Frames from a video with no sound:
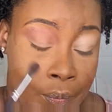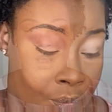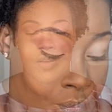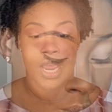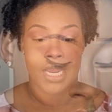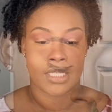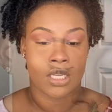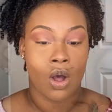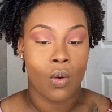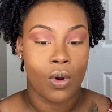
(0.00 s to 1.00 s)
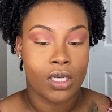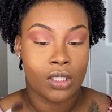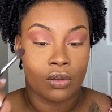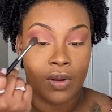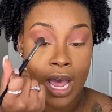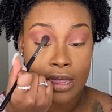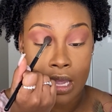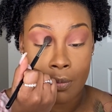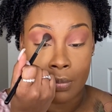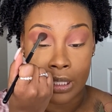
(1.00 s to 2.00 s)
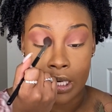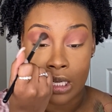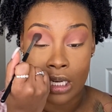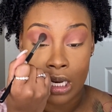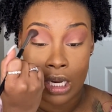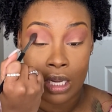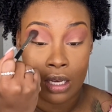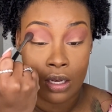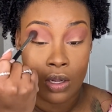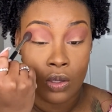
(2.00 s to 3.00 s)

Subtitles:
Okay, so once you've got that blended in,